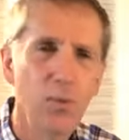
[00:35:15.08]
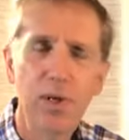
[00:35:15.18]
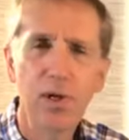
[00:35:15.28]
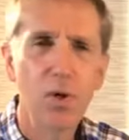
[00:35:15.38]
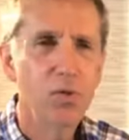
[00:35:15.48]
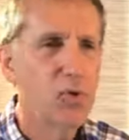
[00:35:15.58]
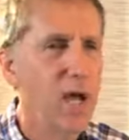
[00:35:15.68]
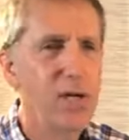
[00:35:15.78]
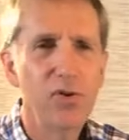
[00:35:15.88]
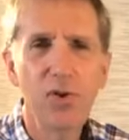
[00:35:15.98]
We don't
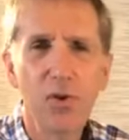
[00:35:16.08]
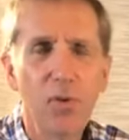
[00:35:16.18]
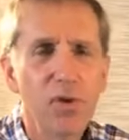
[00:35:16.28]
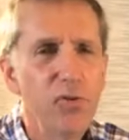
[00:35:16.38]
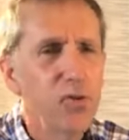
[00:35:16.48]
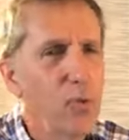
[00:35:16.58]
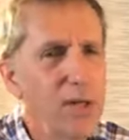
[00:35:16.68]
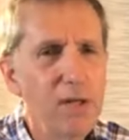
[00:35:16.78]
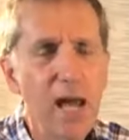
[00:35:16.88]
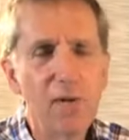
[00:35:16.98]
try to
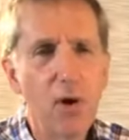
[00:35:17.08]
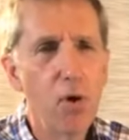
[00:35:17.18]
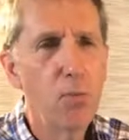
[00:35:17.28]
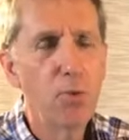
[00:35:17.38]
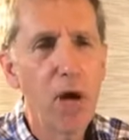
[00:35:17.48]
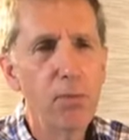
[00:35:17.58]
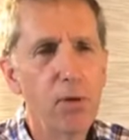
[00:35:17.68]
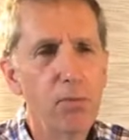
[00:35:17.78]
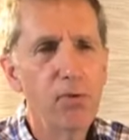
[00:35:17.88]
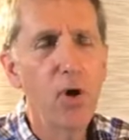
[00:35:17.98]
squeeze out of our own
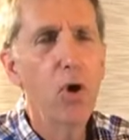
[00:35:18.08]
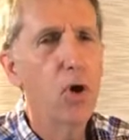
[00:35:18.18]
problems